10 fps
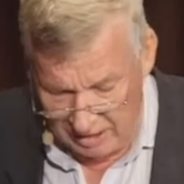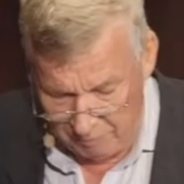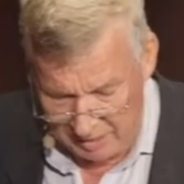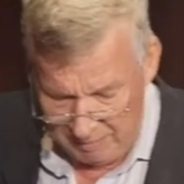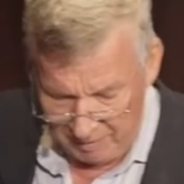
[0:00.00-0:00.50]

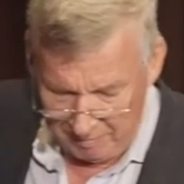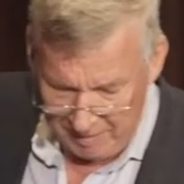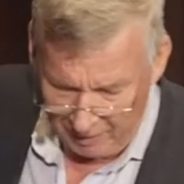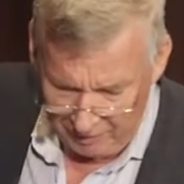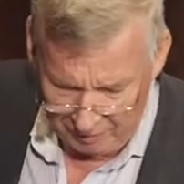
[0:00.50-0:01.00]
give people a
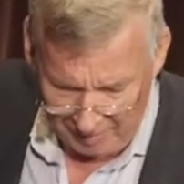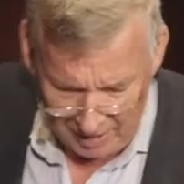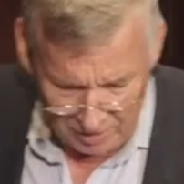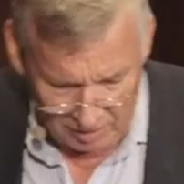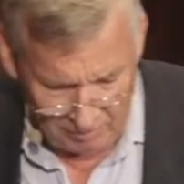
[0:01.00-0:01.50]
better
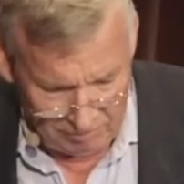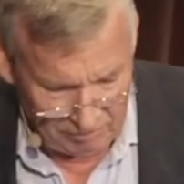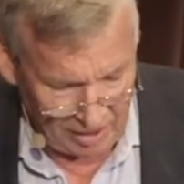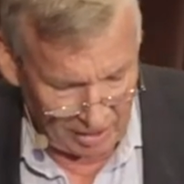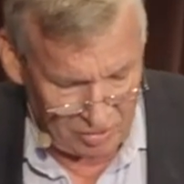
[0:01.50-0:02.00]
information,
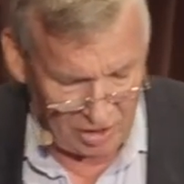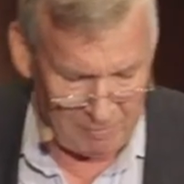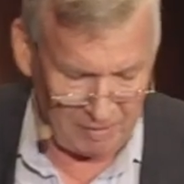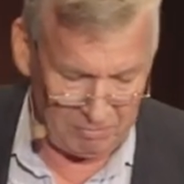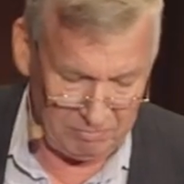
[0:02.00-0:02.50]
you know,
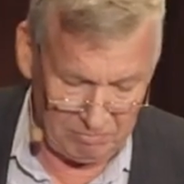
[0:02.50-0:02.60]
cheaper